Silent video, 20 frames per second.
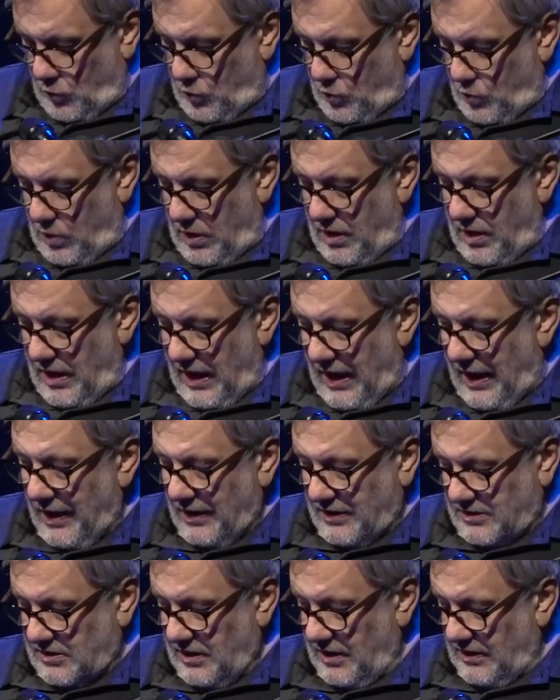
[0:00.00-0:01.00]
to
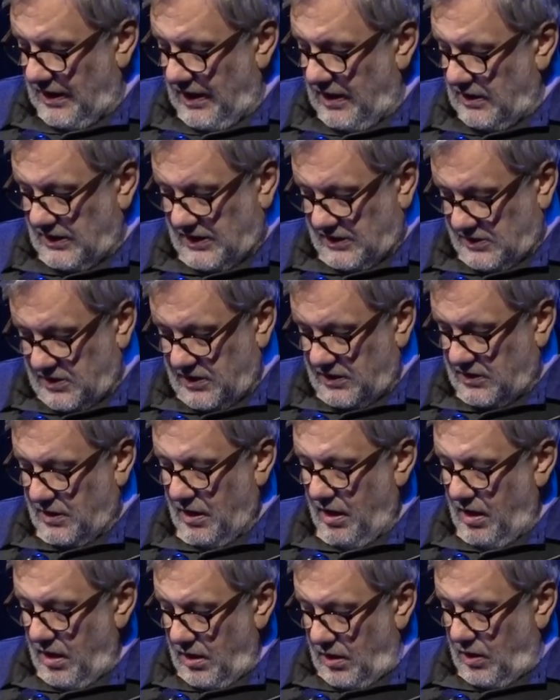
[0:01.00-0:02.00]
act against
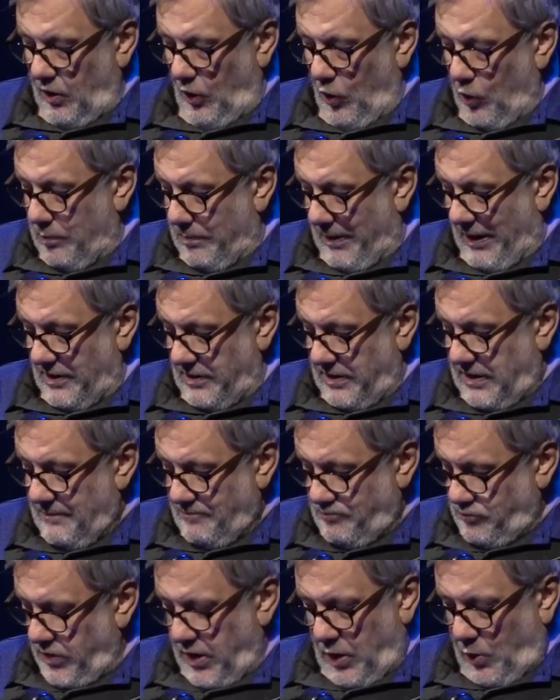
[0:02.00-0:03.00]
it globally
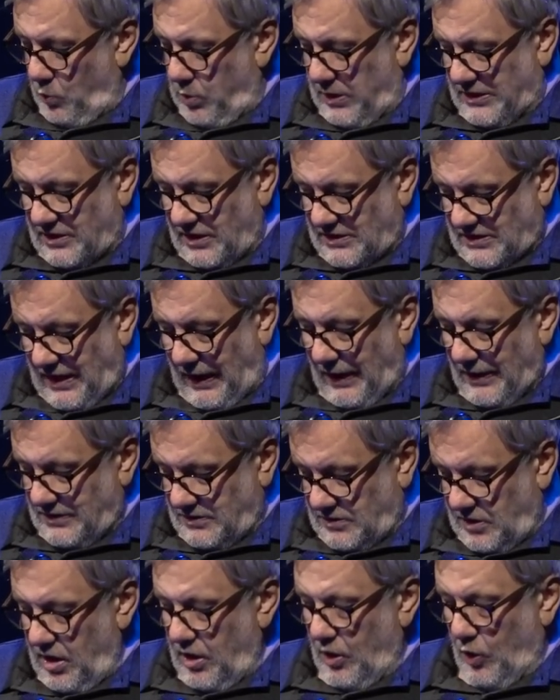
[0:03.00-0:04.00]
with a
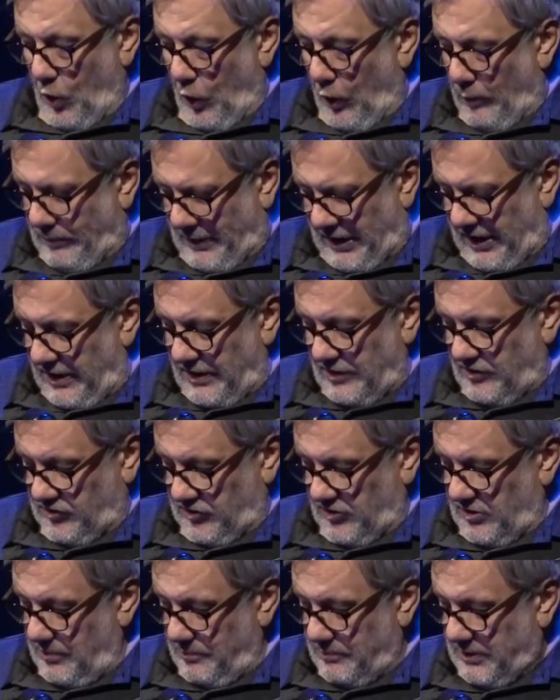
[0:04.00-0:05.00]
tight
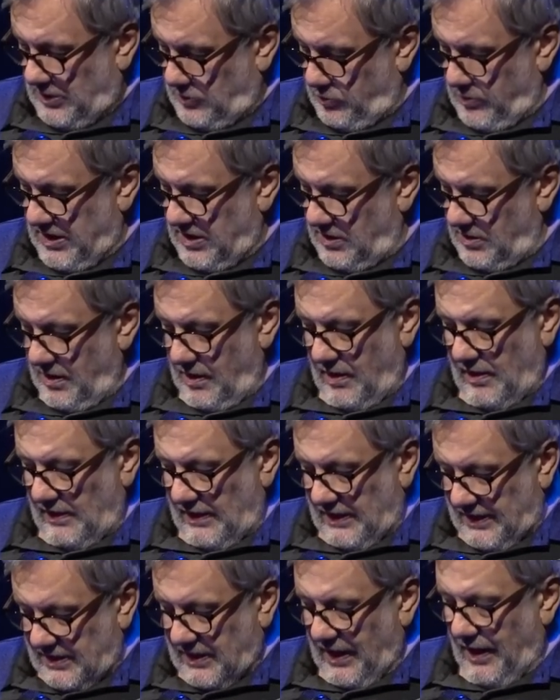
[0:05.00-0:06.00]
cooperation between
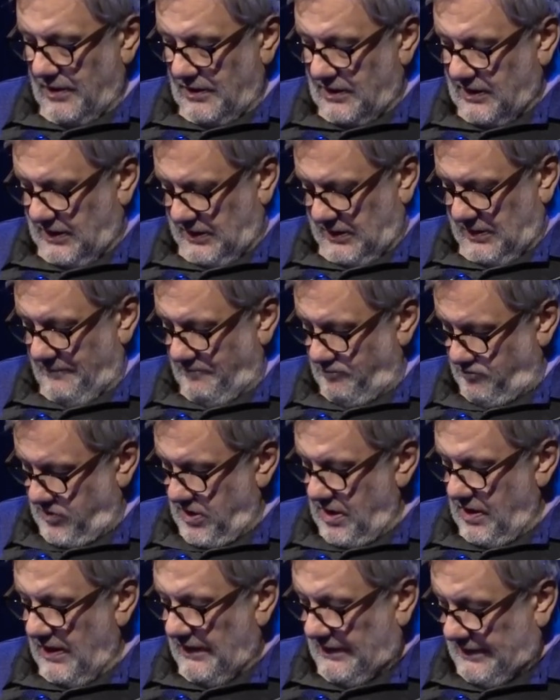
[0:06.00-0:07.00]
states.
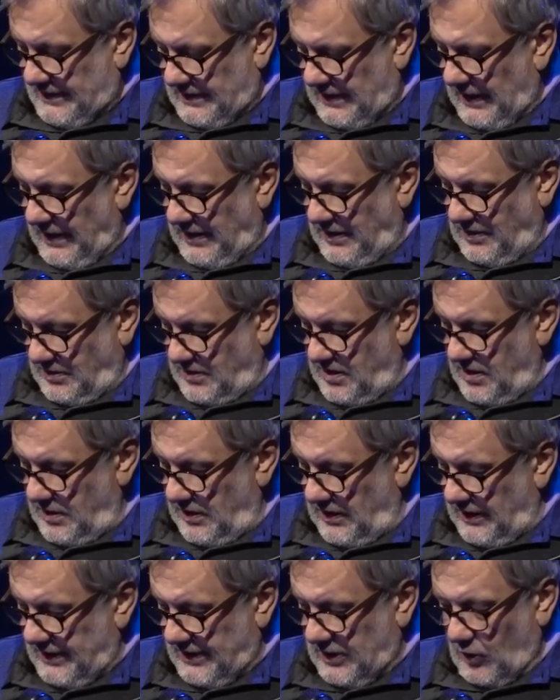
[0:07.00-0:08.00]
A state
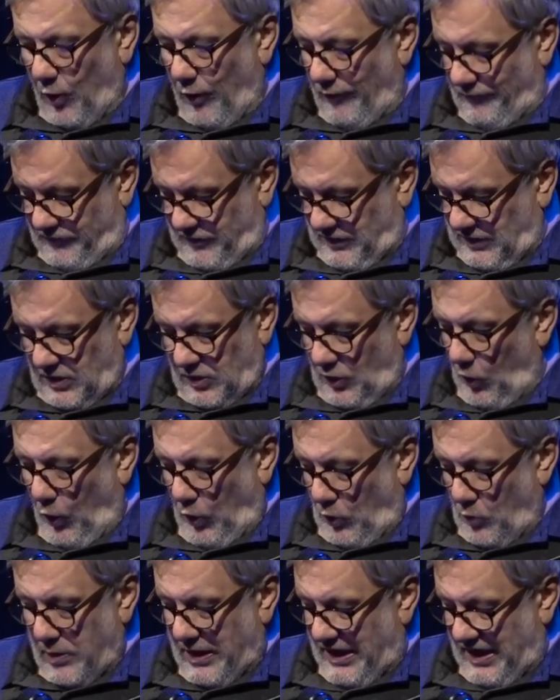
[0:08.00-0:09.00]
is often
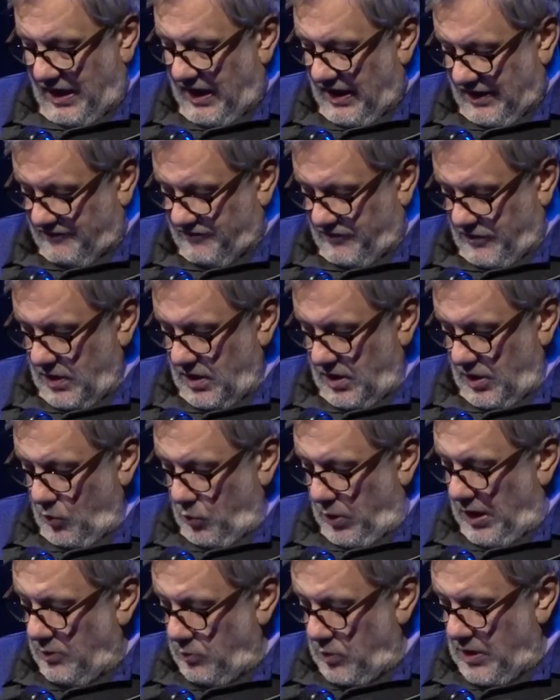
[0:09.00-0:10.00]
all we have
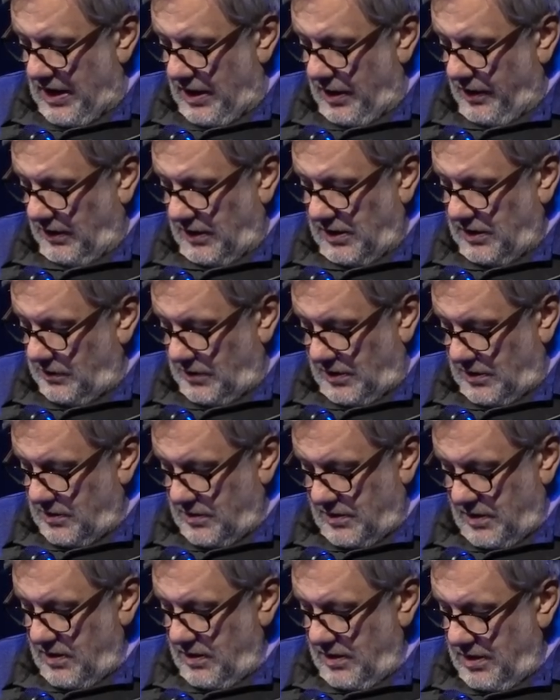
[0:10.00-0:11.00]
when we are in
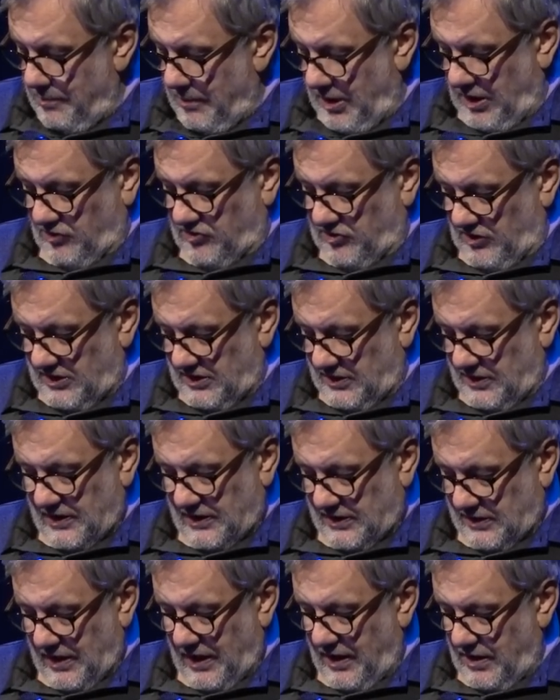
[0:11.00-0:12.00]
an emergency
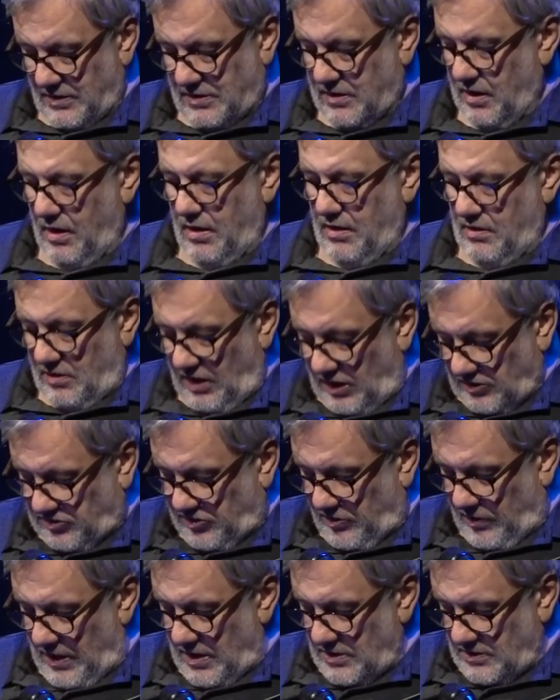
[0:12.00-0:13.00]
state.
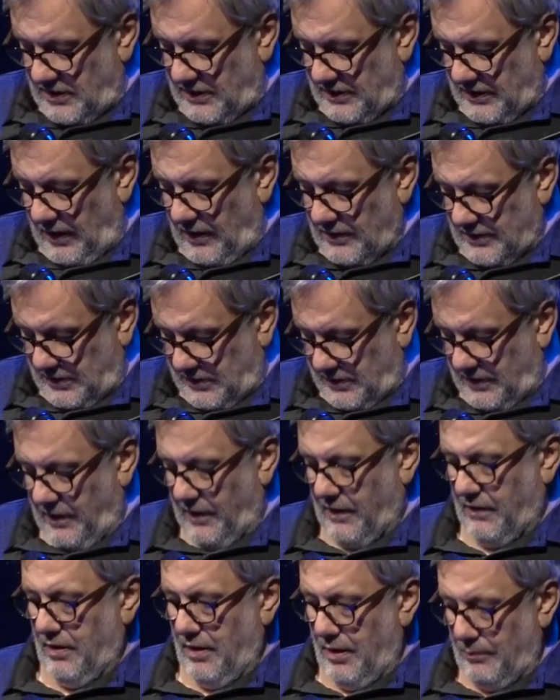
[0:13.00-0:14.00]
natural
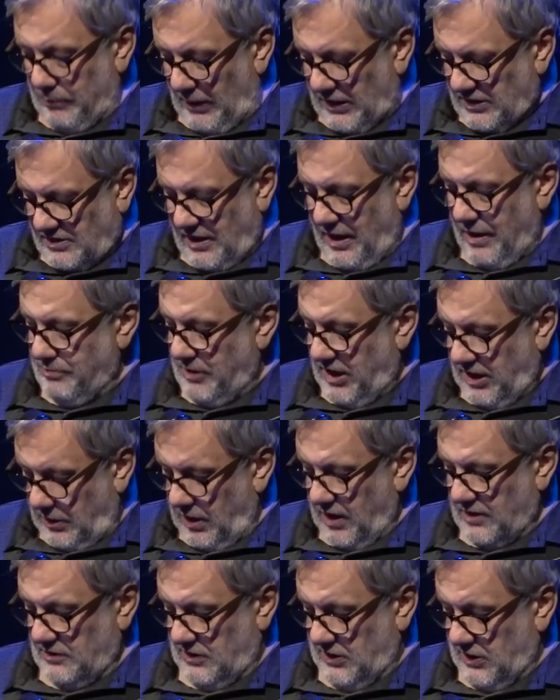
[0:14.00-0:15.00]
disaster, pandemic,
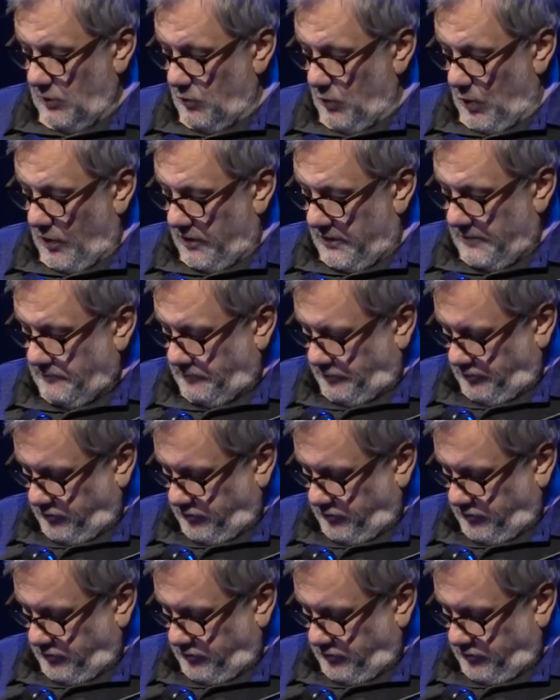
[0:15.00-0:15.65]
and so on.